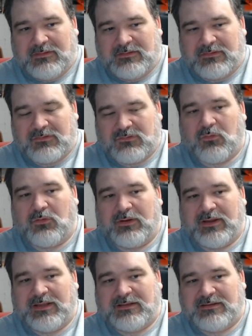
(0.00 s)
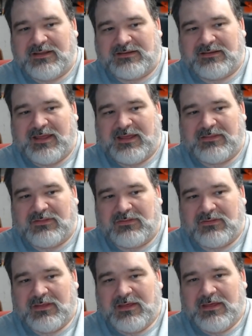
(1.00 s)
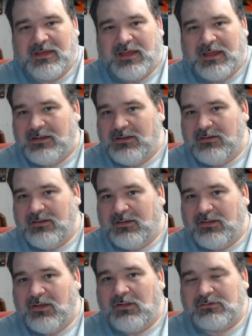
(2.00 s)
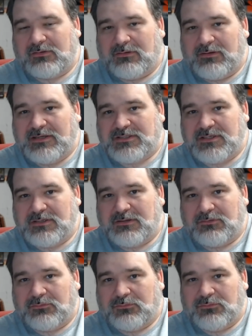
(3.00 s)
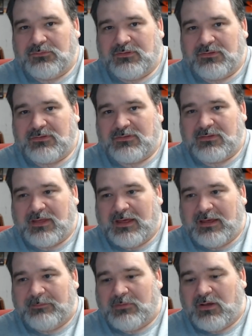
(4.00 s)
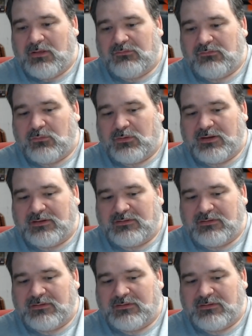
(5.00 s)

story dictates an alteration to the rules, I'm all for it.